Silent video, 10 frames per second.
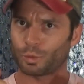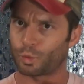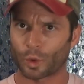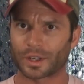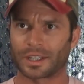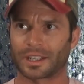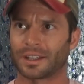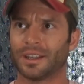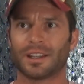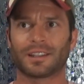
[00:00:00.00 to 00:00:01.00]
working.
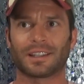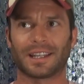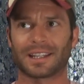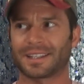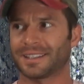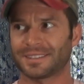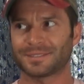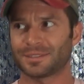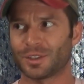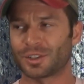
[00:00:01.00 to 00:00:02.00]
Like,
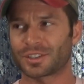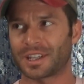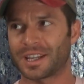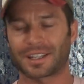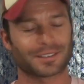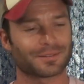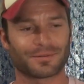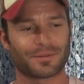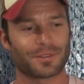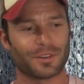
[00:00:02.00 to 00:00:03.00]
you're just like,
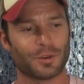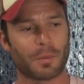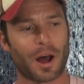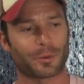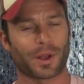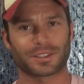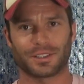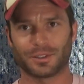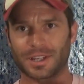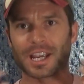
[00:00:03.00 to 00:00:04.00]

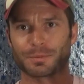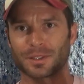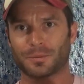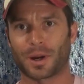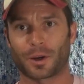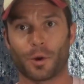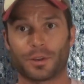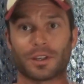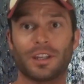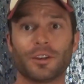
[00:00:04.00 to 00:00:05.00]
your taste buds want to go
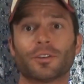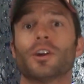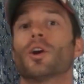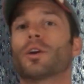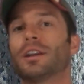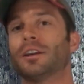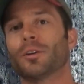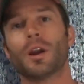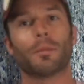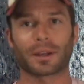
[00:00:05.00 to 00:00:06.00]
either here or
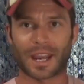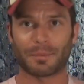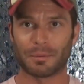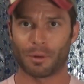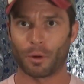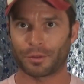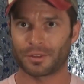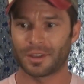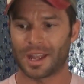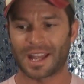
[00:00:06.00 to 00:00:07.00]
here, but it can't be
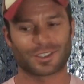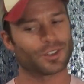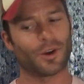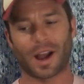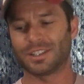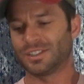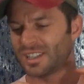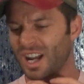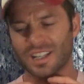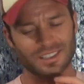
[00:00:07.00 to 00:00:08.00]
both. And so I
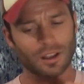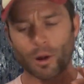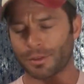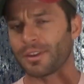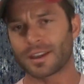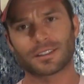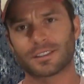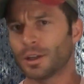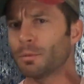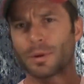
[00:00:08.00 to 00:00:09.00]
just don't think the
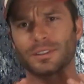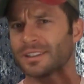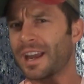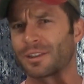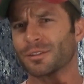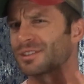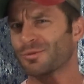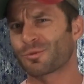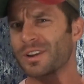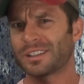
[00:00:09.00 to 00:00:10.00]
two put together
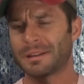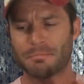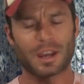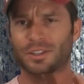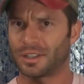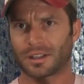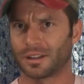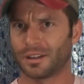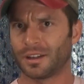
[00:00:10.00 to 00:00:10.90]
is really meshing.